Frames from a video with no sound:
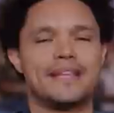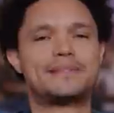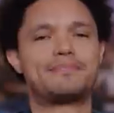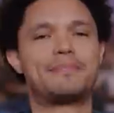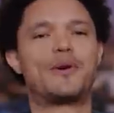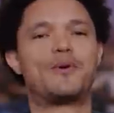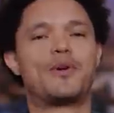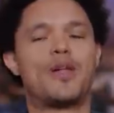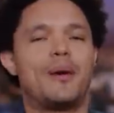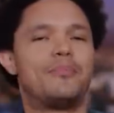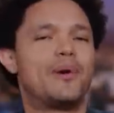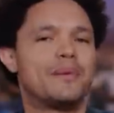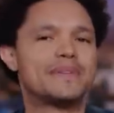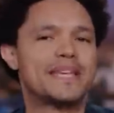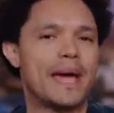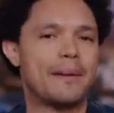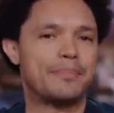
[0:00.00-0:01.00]
Let's make all our
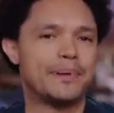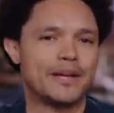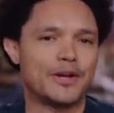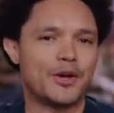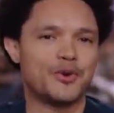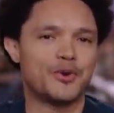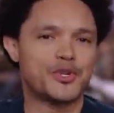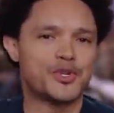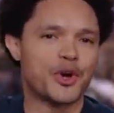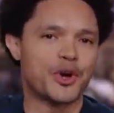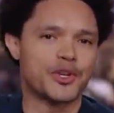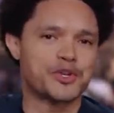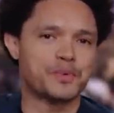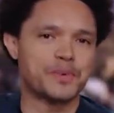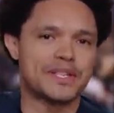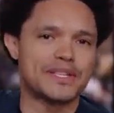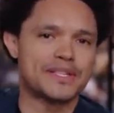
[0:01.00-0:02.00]
moms happy and go to
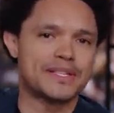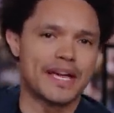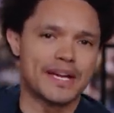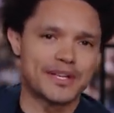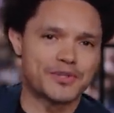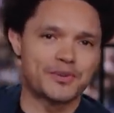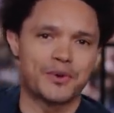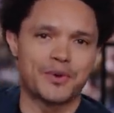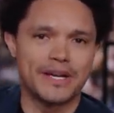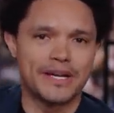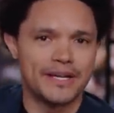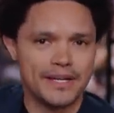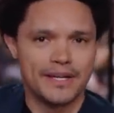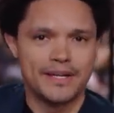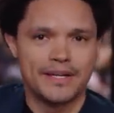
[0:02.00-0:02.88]
church with this next story.